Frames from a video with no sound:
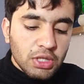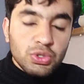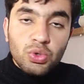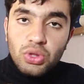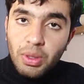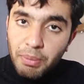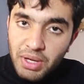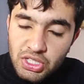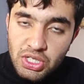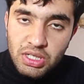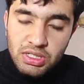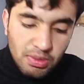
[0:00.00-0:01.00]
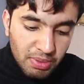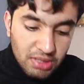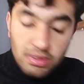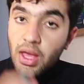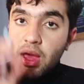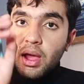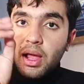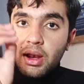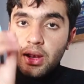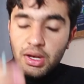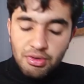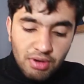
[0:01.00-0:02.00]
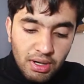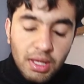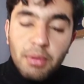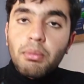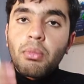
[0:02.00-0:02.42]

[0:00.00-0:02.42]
So the major reason, because literally